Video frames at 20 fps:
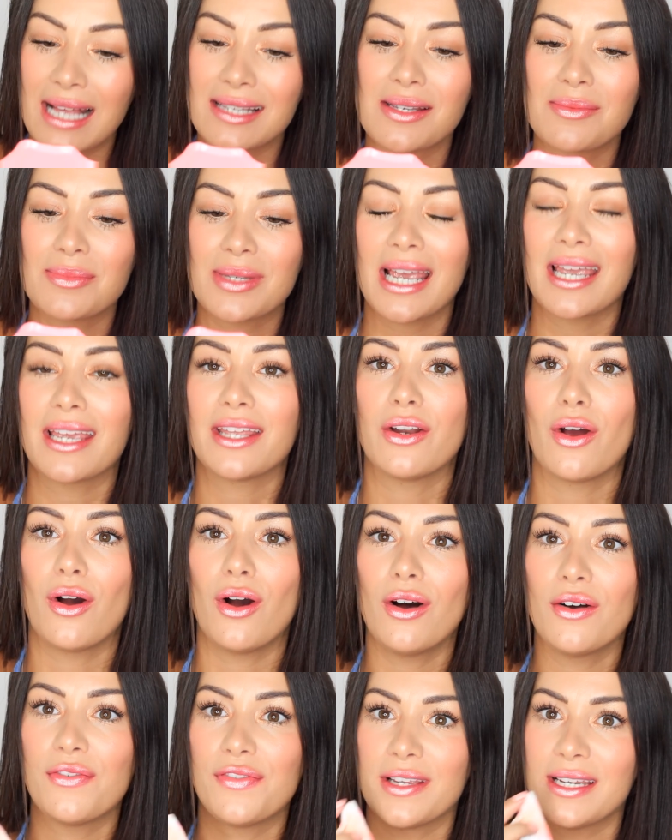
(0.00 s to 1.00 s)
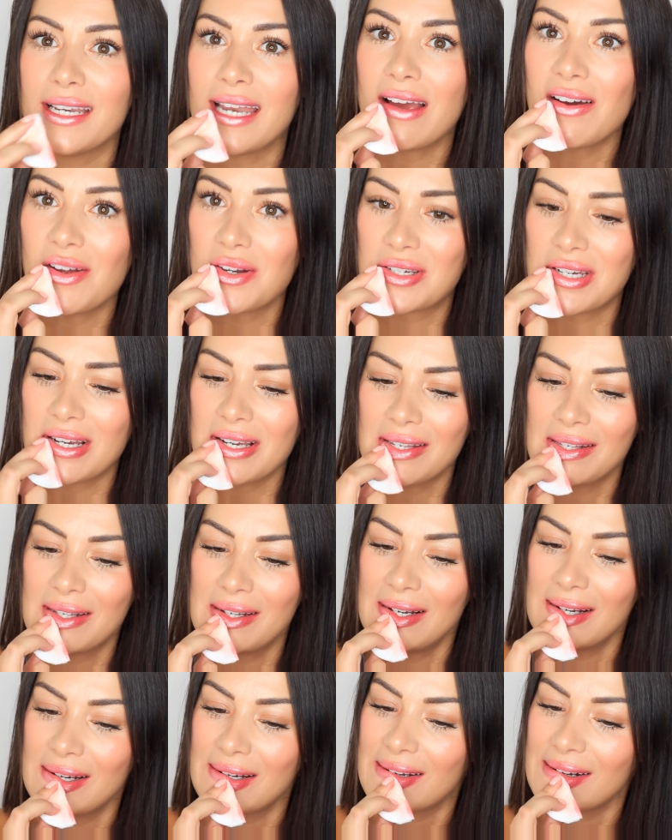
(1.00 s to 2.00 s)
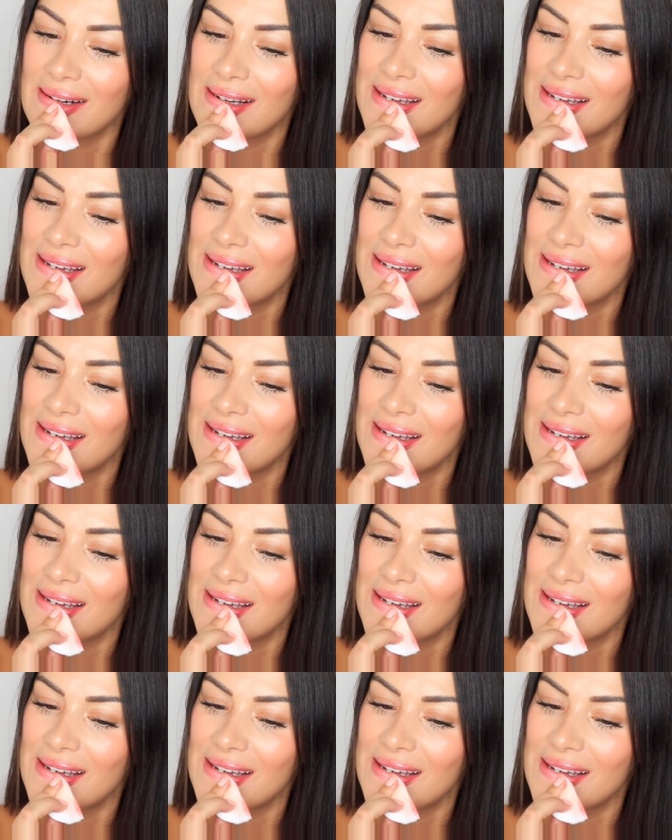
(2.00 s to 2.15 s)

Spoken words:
As I'm taking it off, it now does look